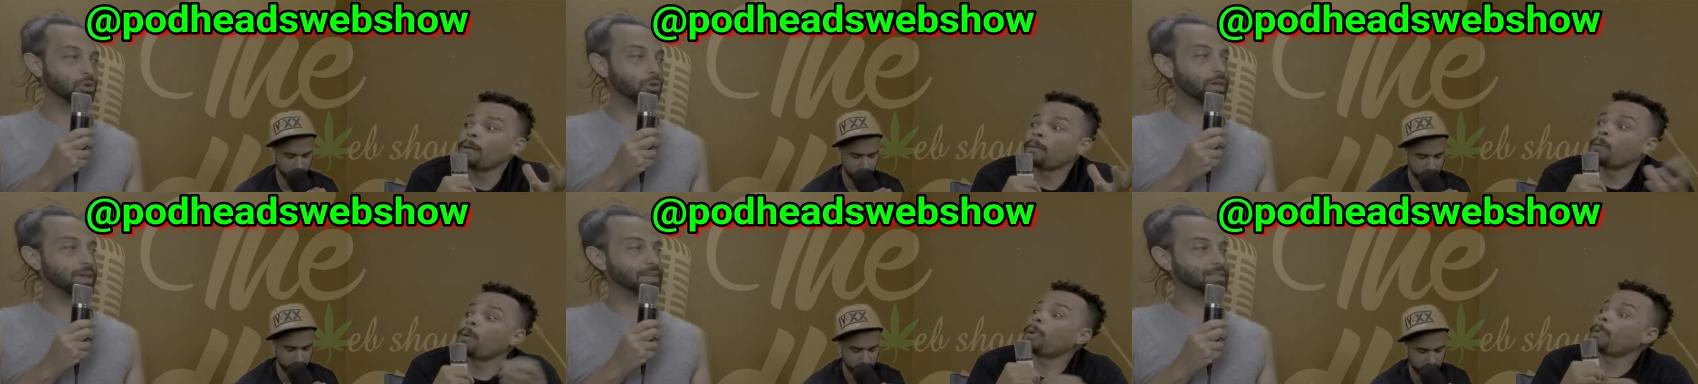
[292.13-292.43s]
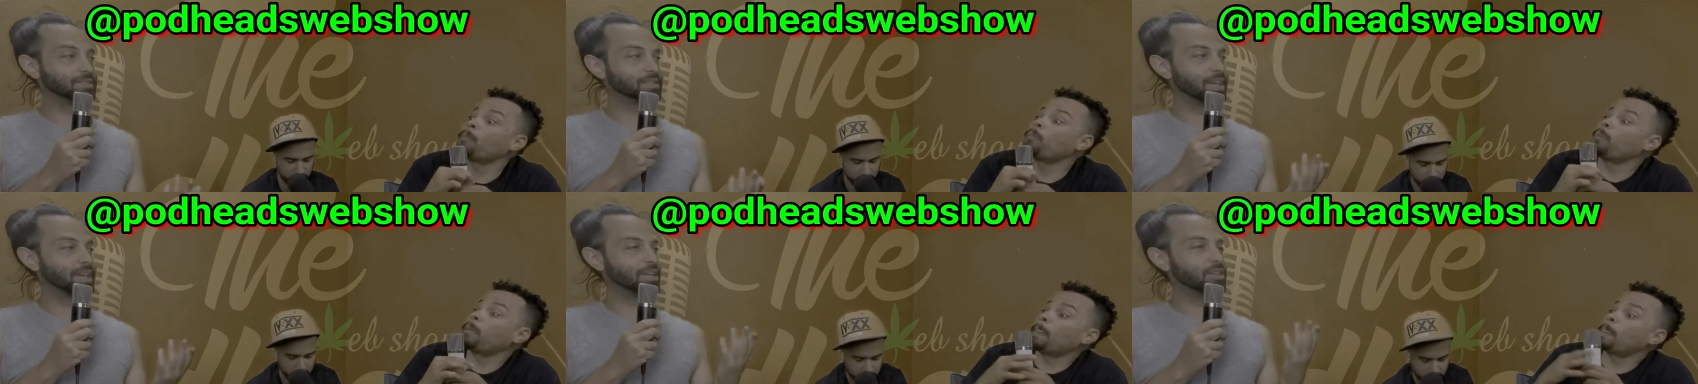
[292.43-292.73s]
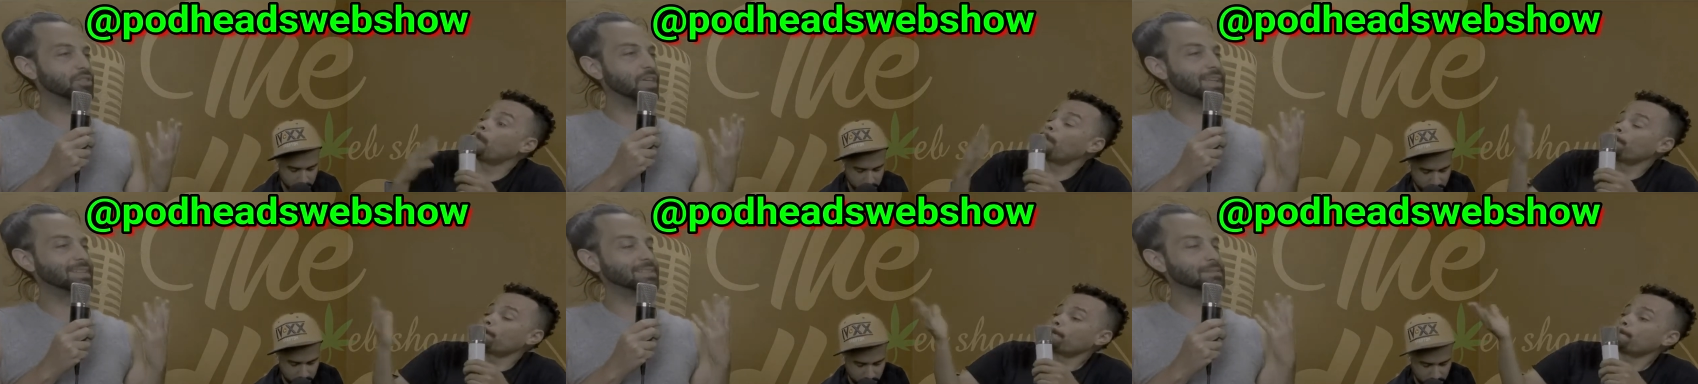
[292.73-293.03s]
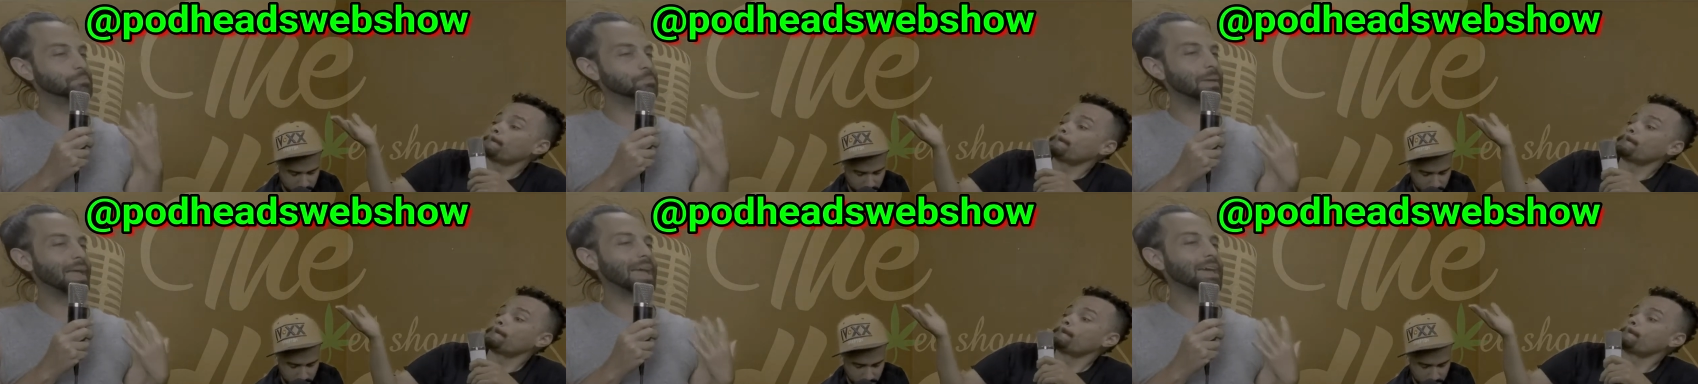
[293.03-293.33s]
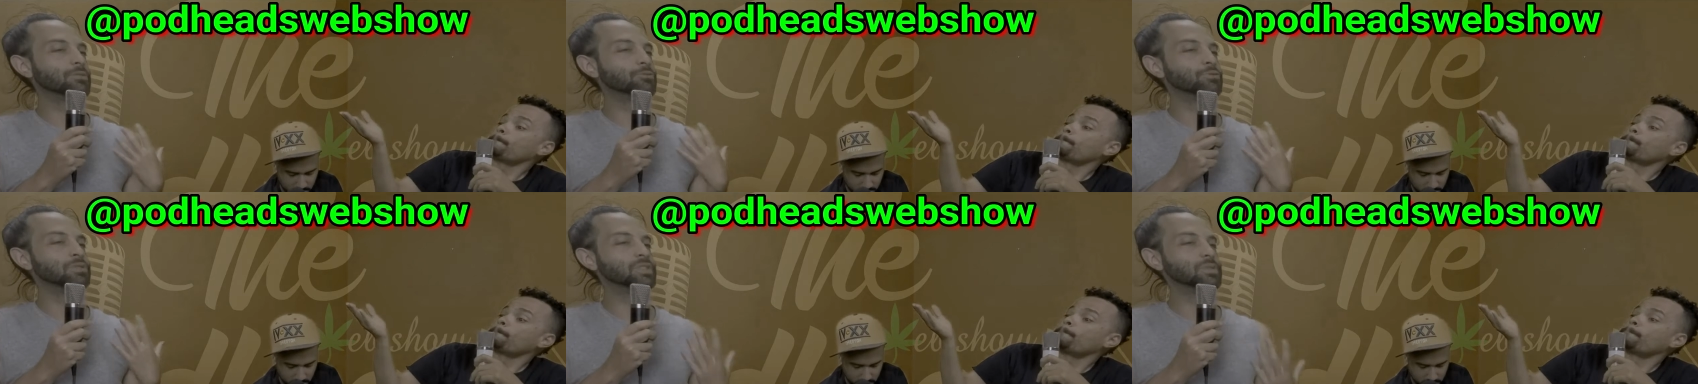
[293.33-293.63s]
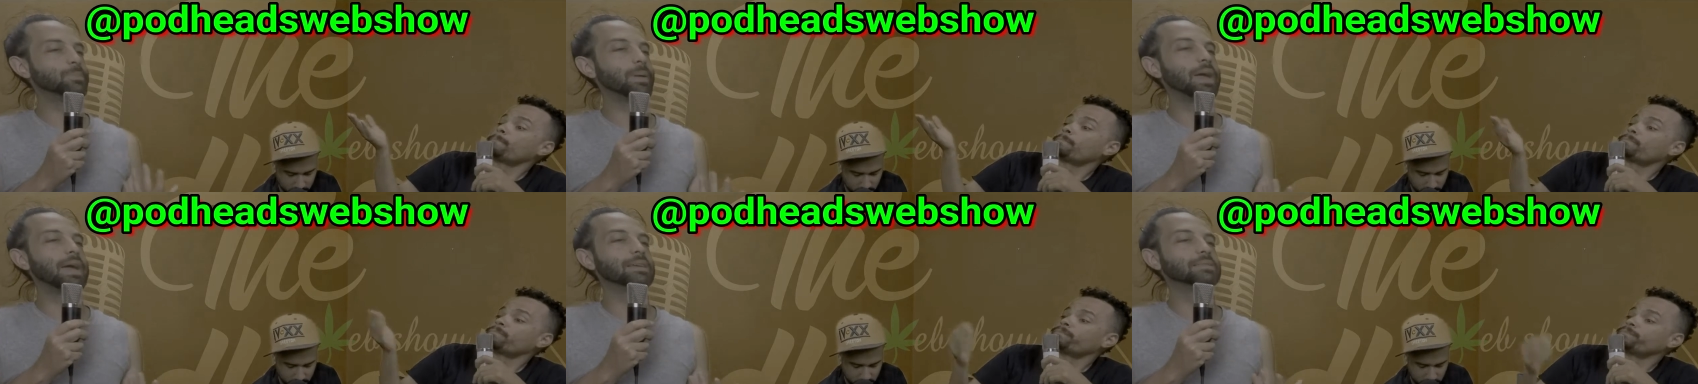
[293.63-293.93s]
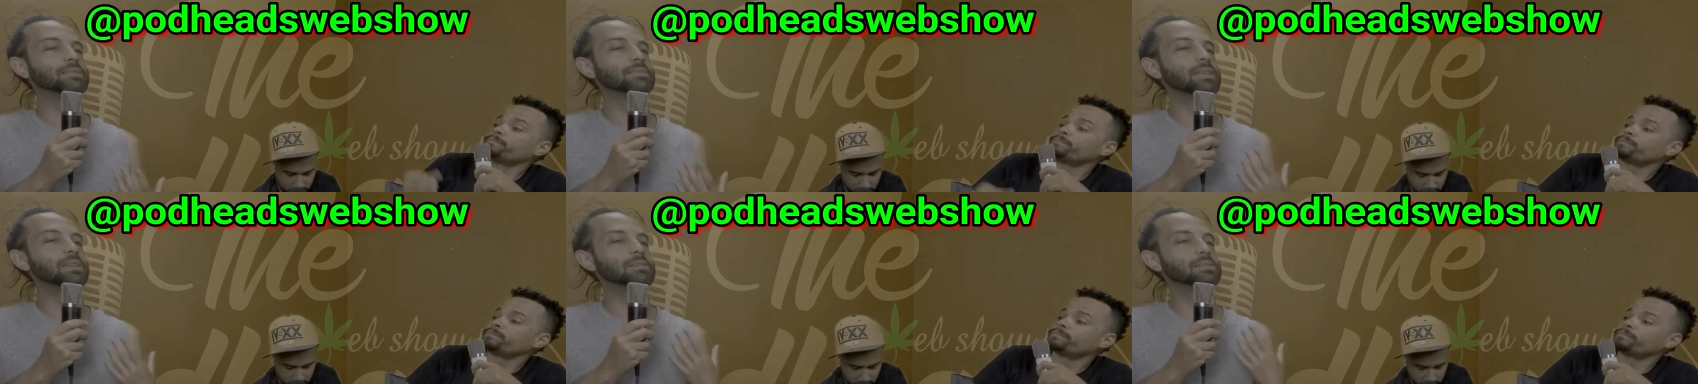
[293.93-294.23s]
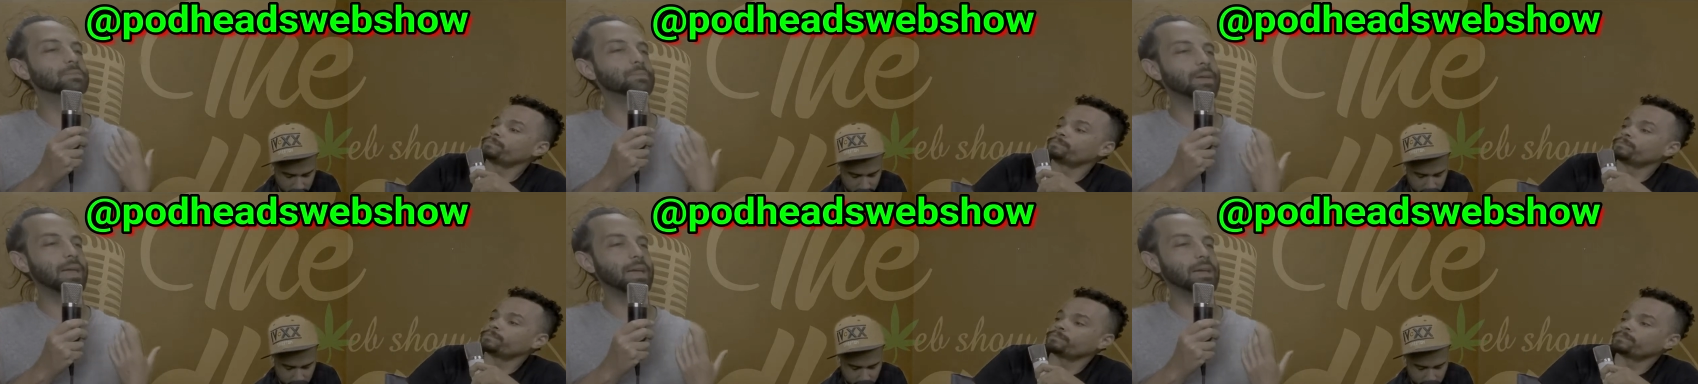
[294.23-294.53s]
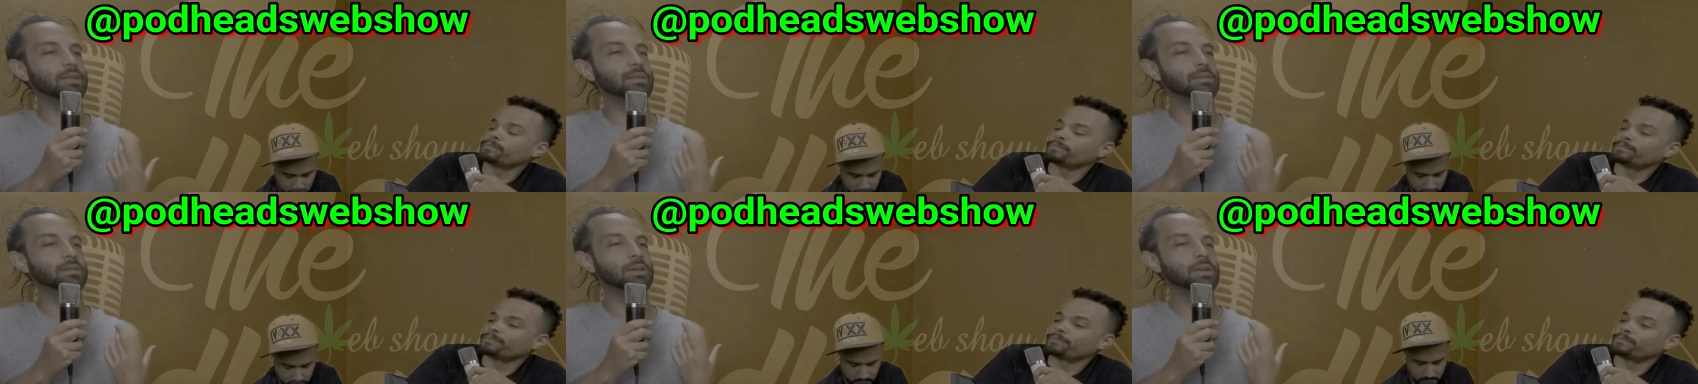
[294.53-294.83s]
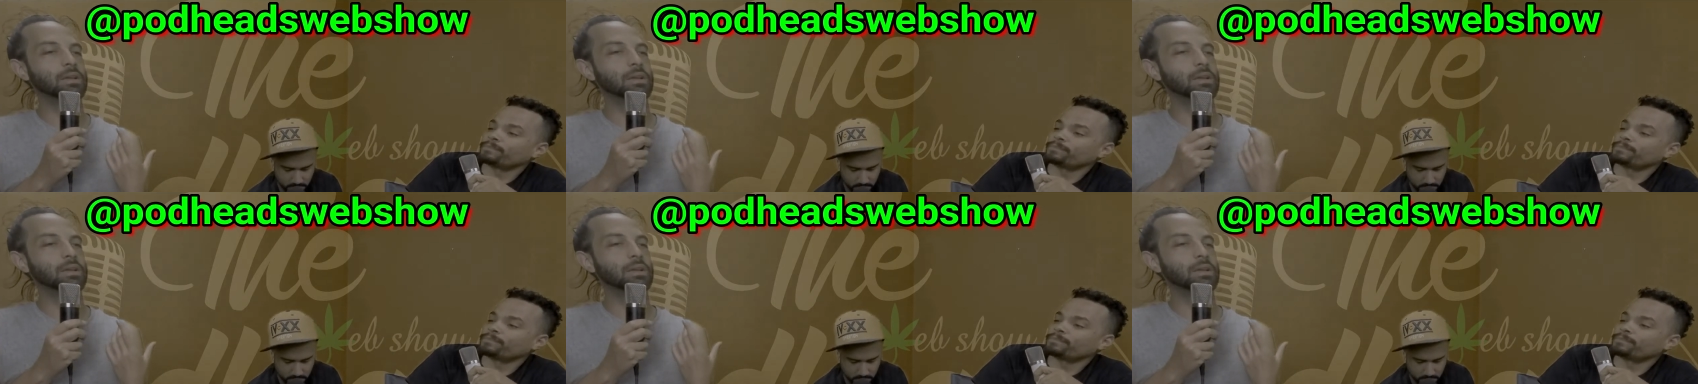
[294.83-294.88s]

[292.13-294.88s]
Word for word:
Speaker 1: like, it's like they demand respect and they demand